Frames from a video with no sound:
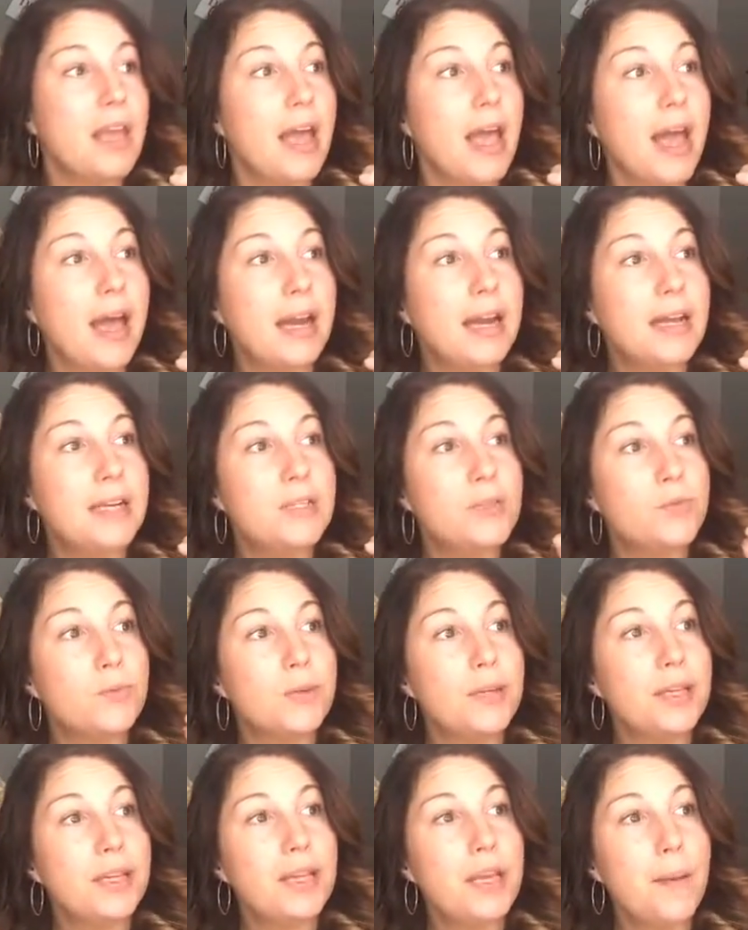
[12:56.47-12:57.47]
And it's
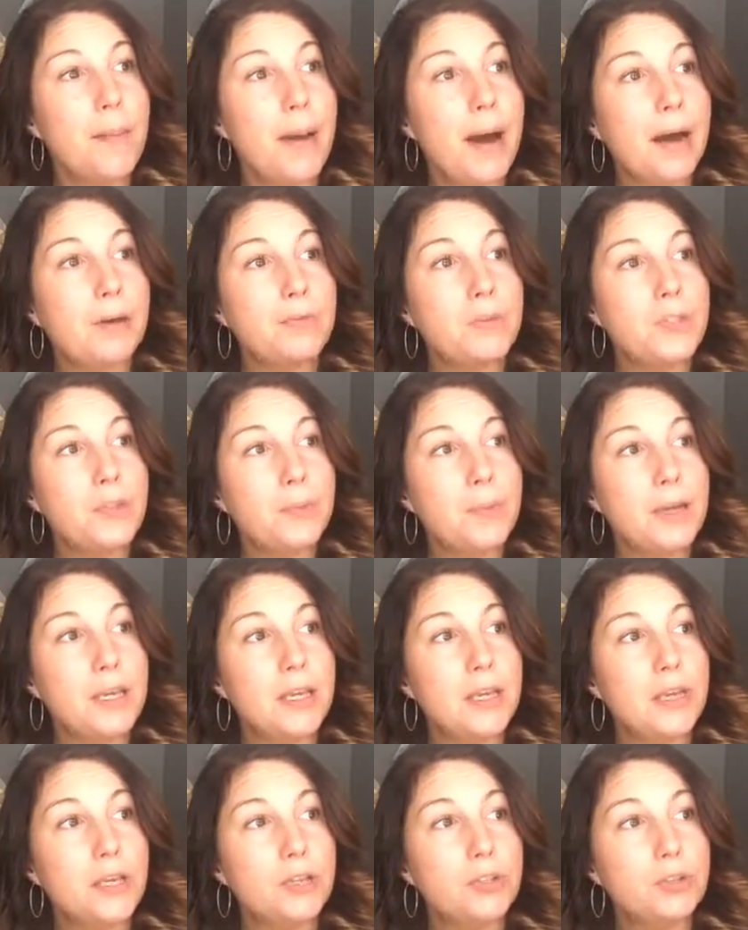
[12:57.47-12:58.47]
really about
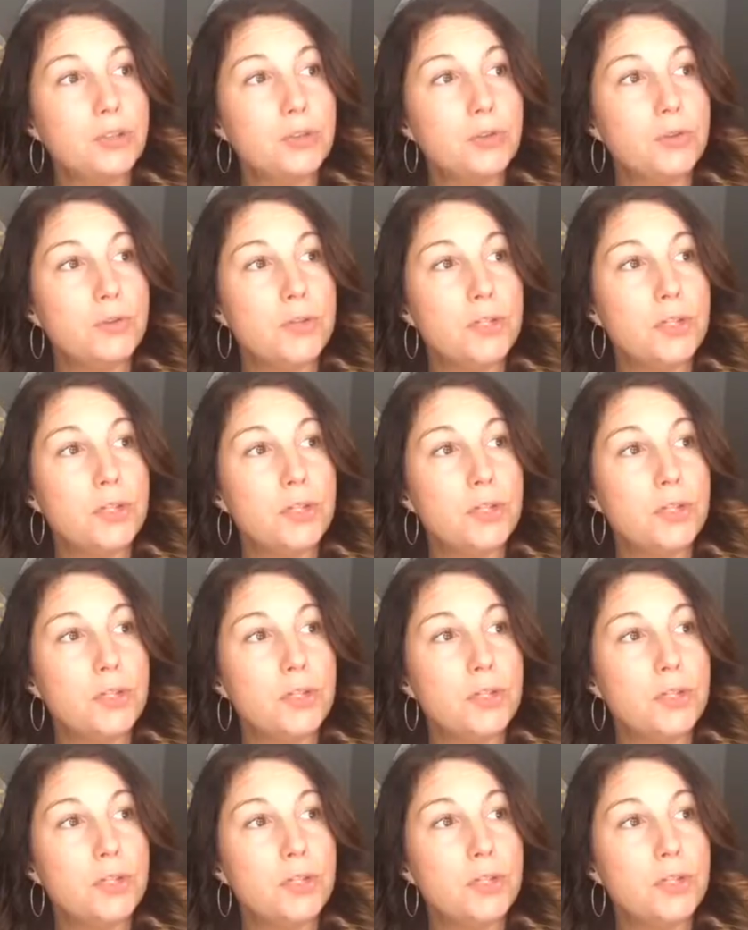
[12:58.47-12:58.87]
speaking your truth.